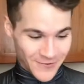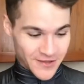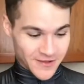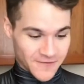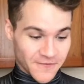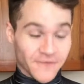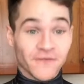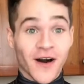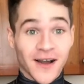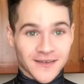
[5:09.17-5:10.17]
which is
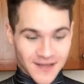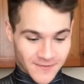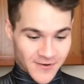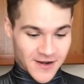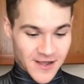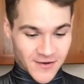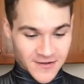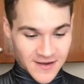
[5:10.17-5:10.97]
fucked up right now because